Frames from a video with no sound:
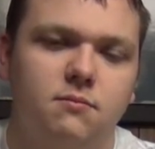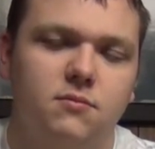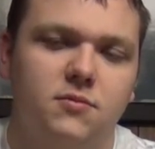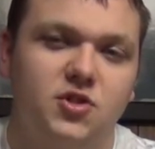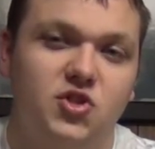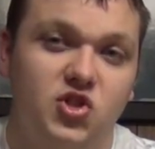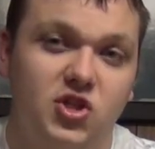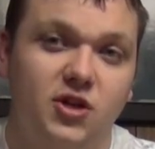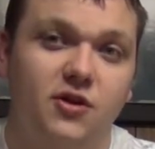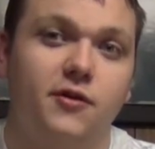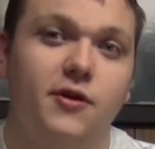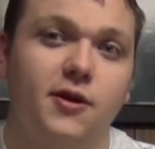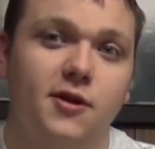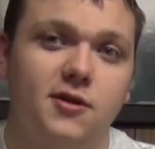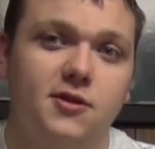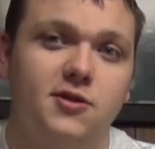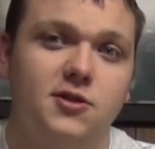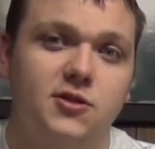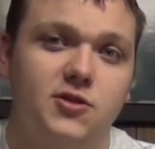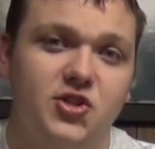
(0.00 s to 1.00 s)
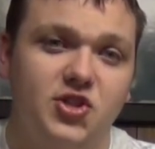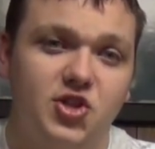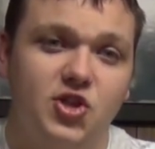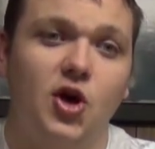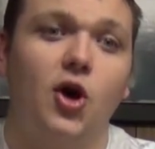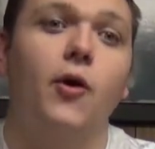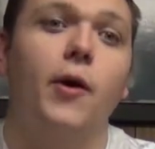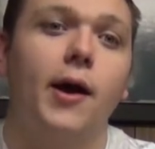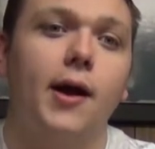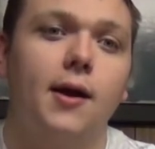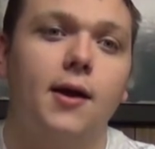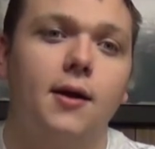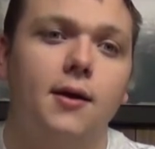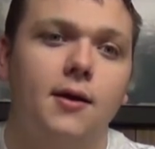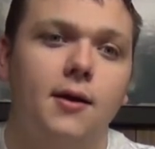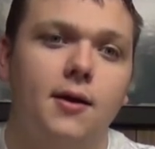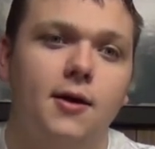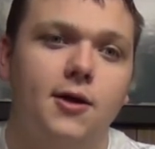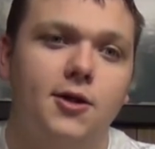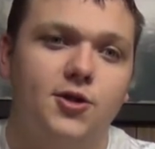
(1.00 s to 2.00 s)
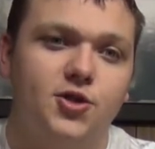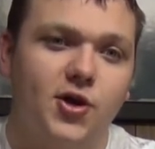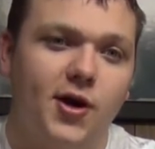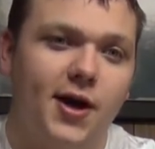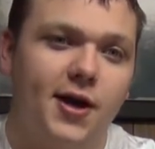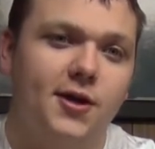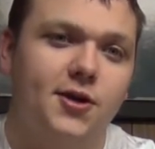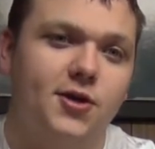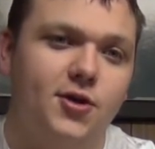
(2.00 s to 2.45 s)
serious, stoic, tried